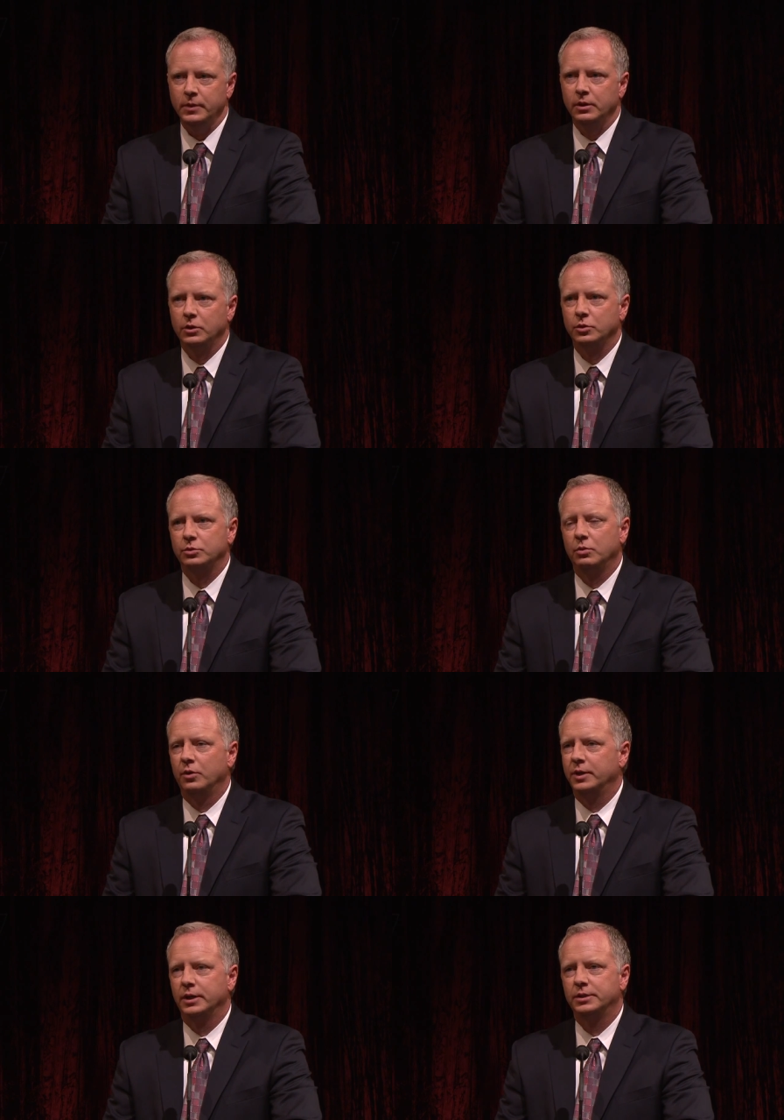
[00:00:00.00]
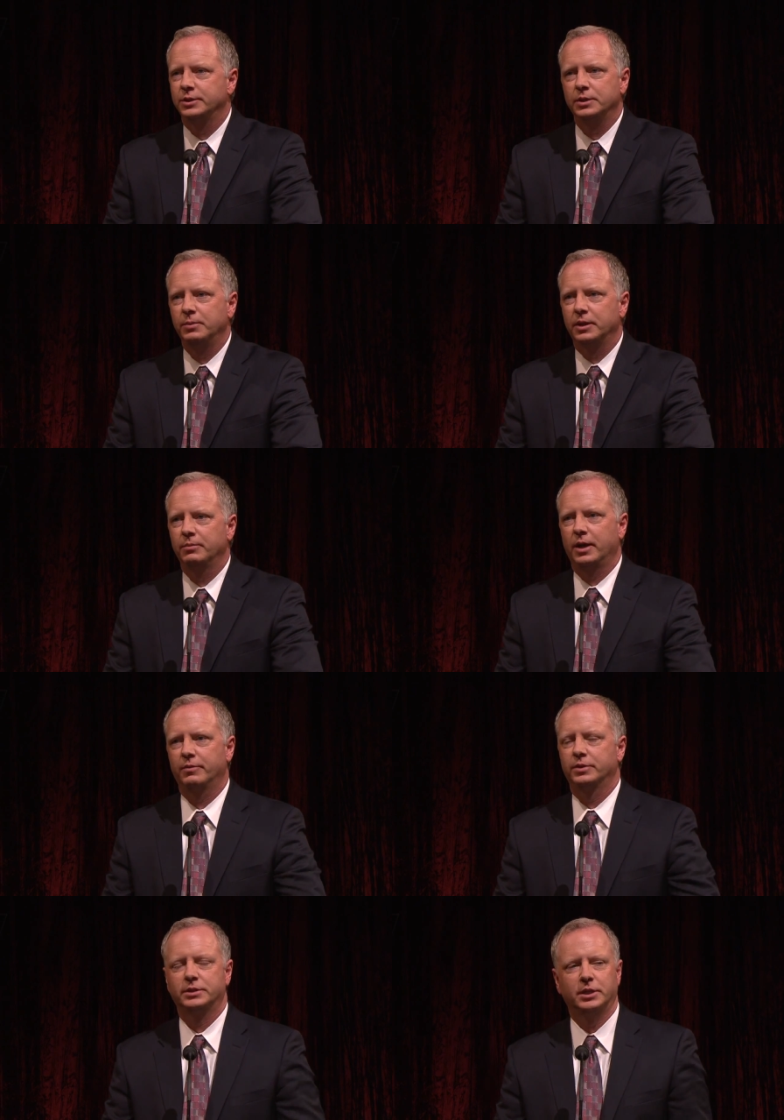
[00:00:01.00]
Close quote. The anticipated
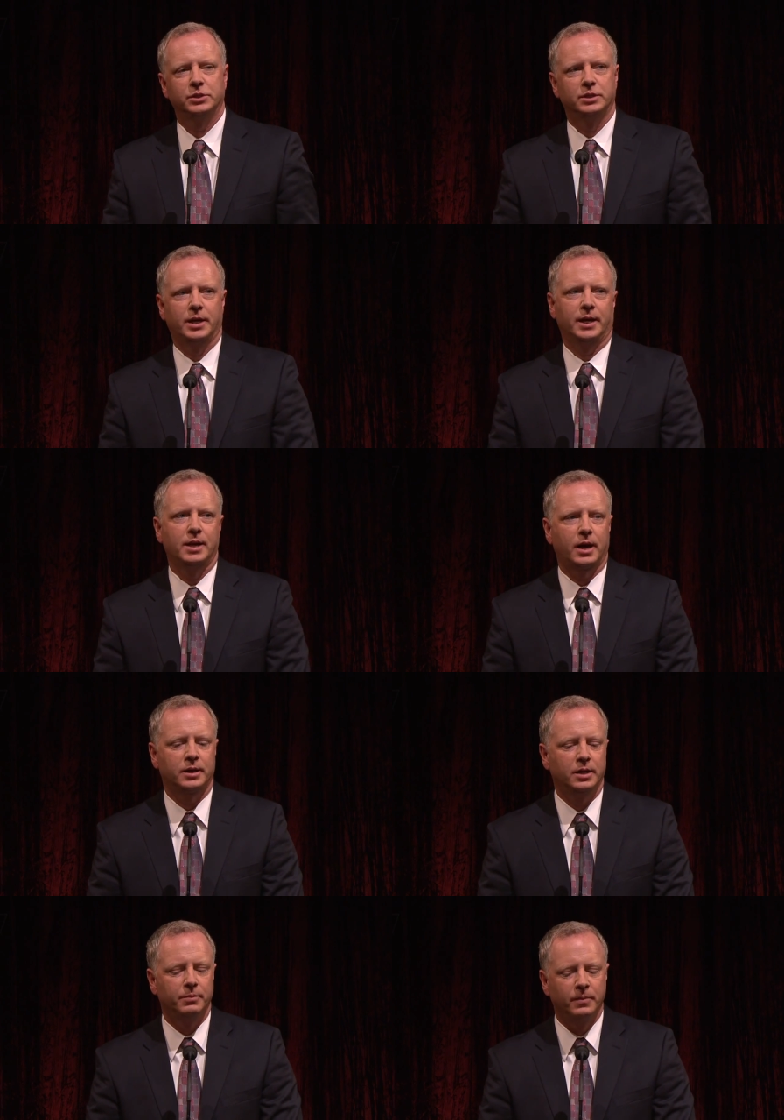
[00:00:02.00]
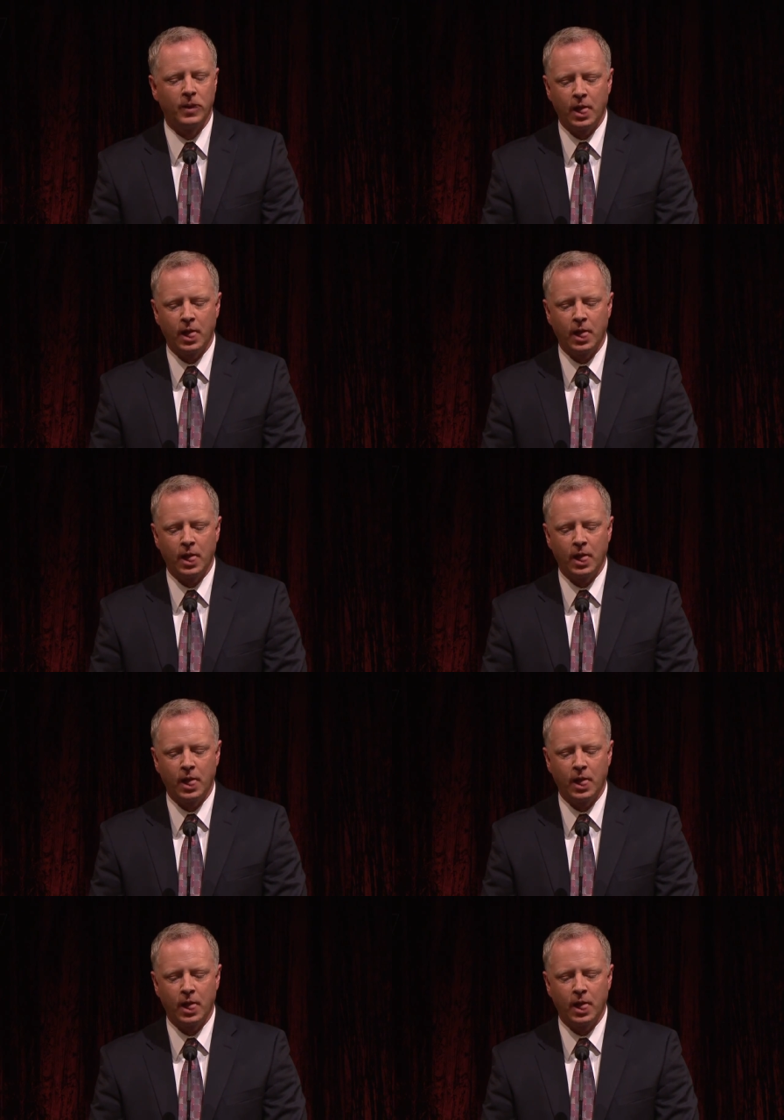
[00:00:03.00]
manifestation had not come.